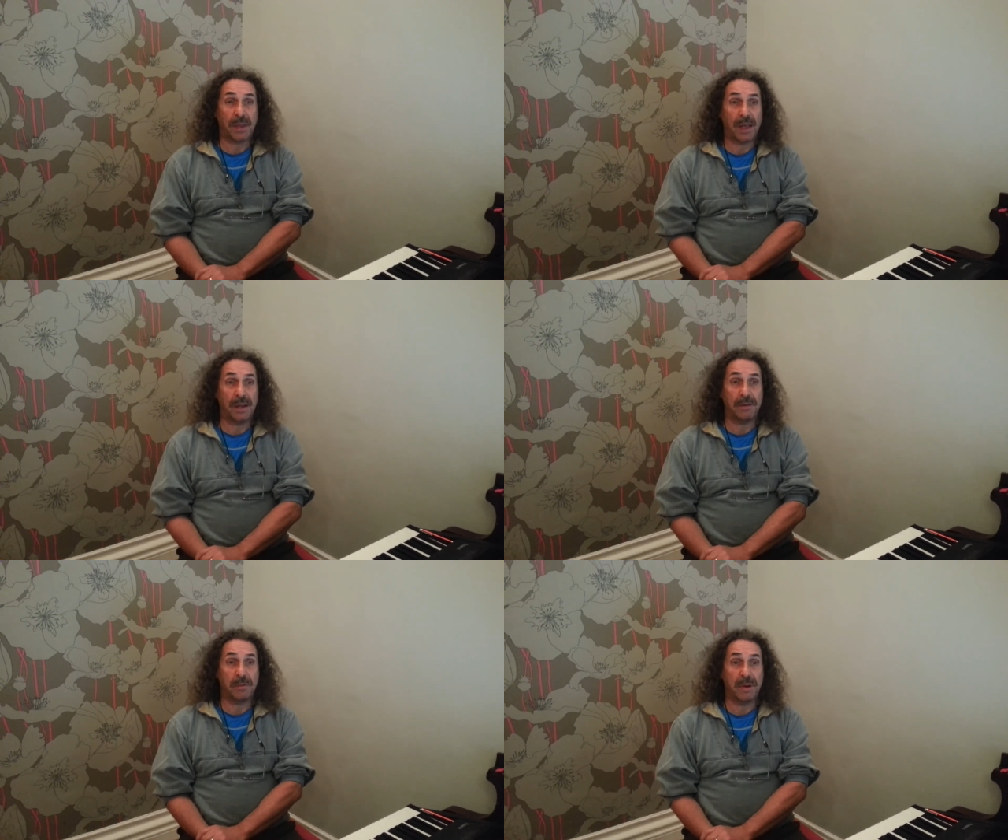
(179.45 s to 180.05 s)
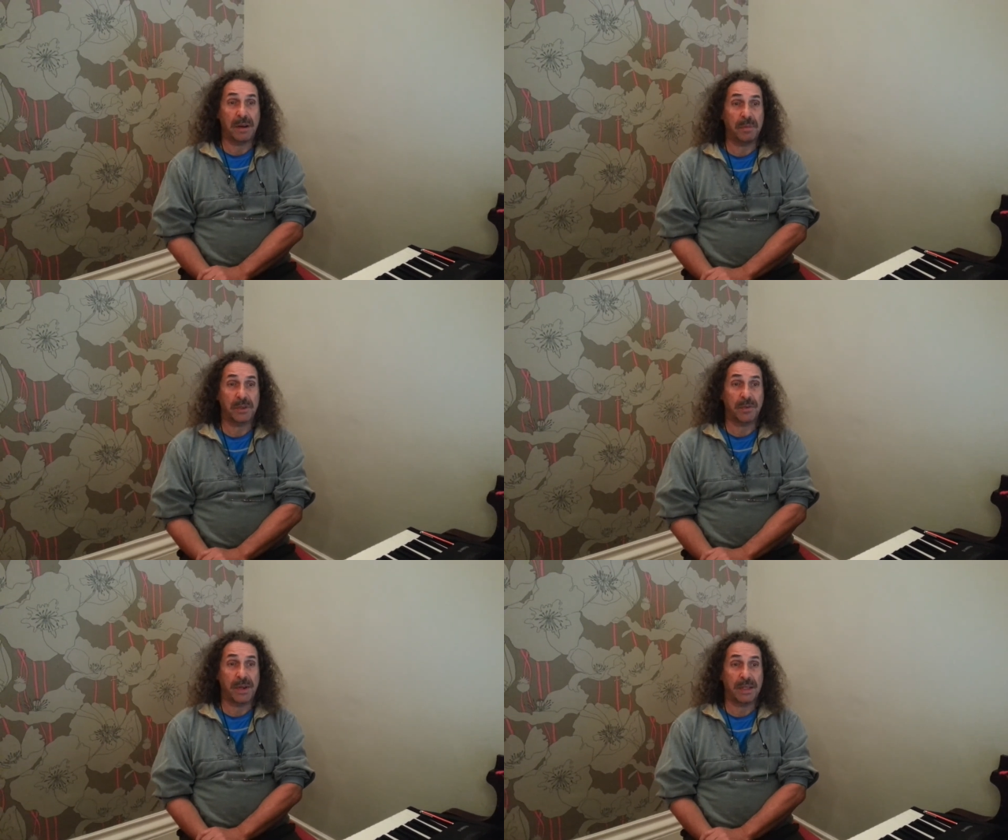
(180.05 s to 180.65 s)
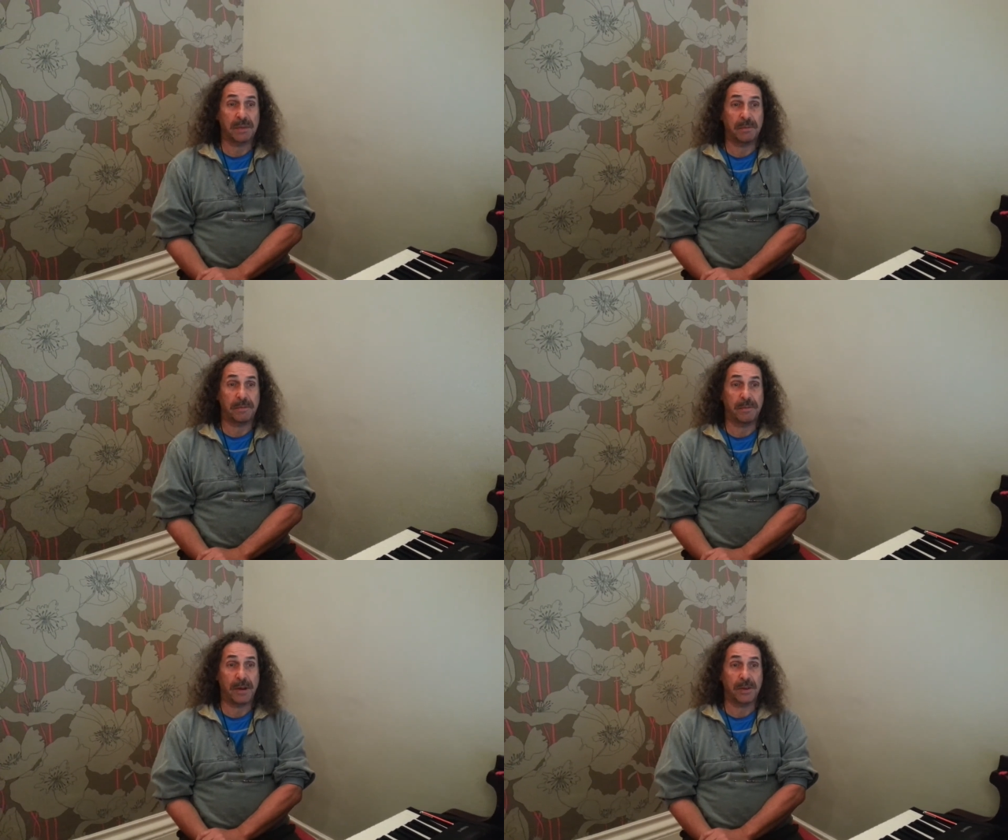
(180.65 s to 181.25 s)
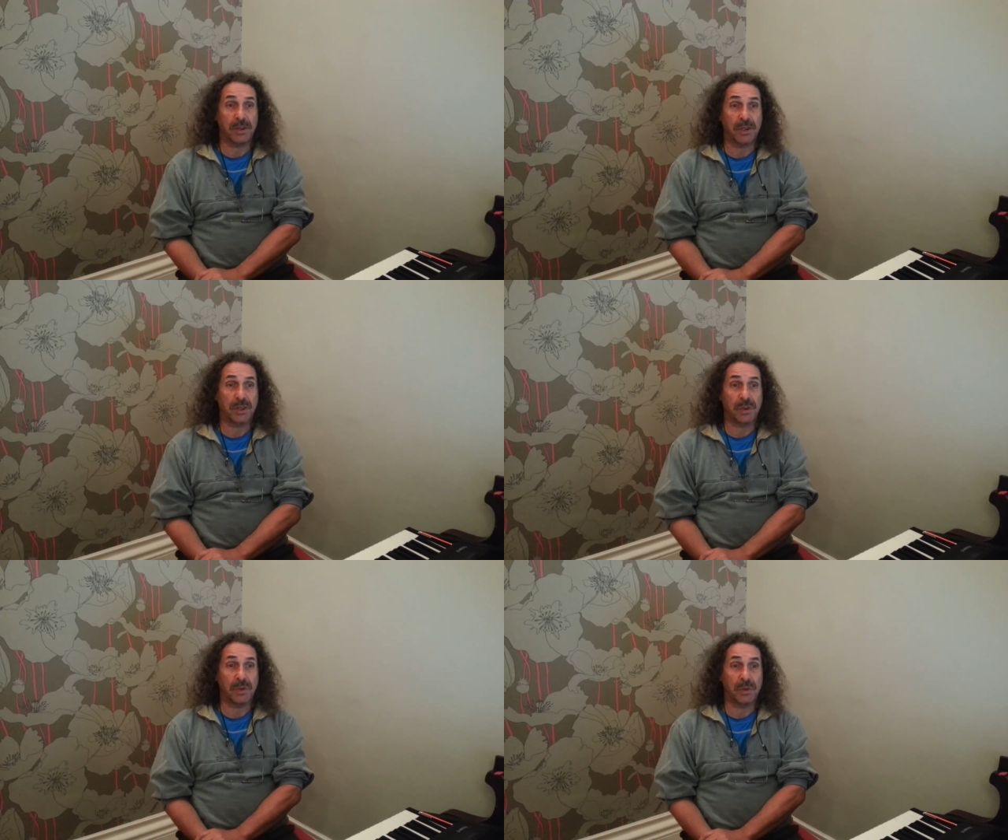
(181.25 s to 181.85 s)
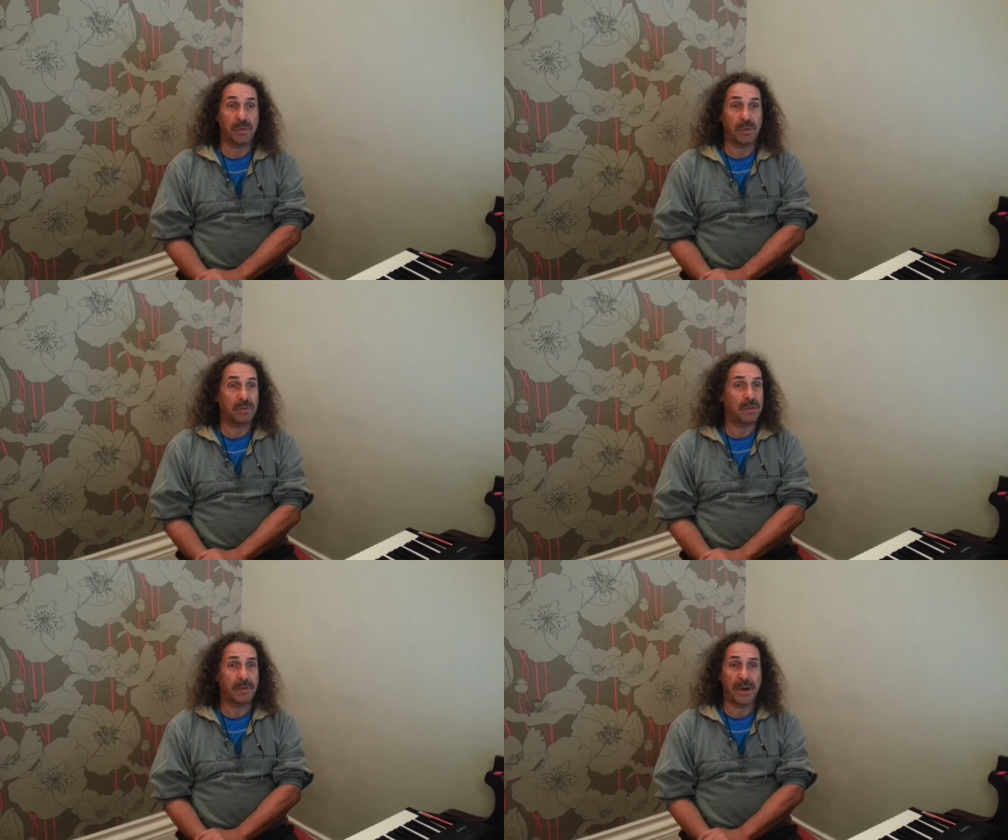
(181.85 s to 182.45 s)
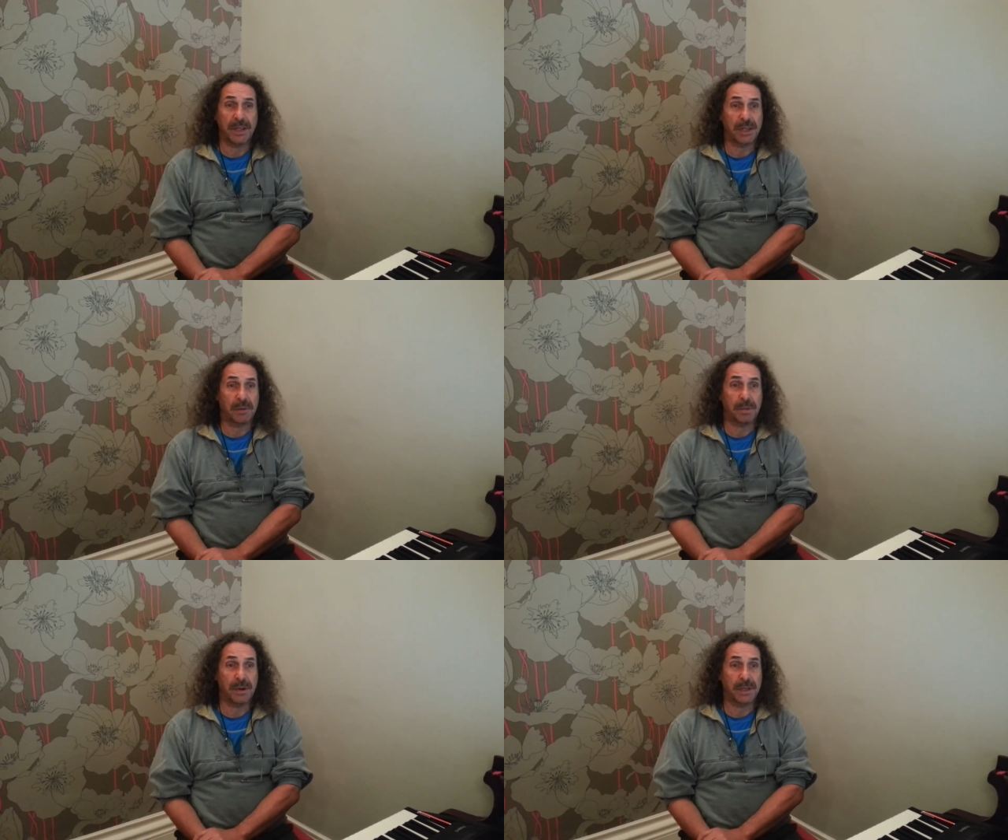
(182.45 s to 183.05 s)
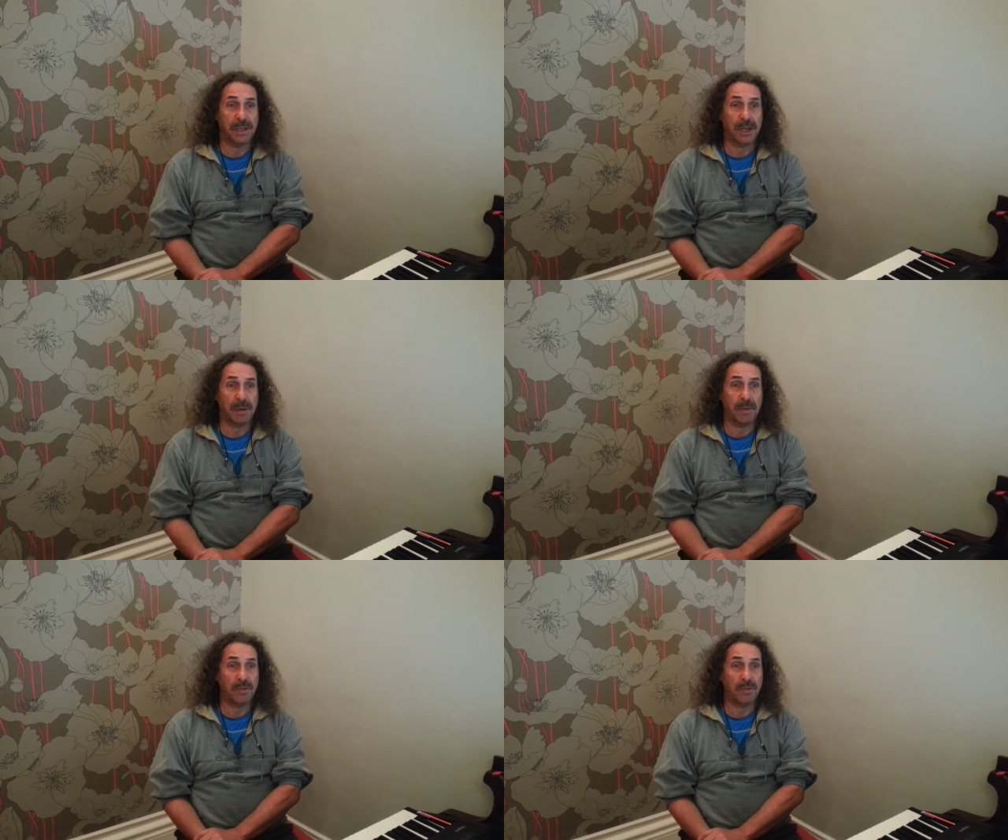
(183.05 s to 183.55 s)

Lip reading: And if we're able to raise some funds to revise our prototype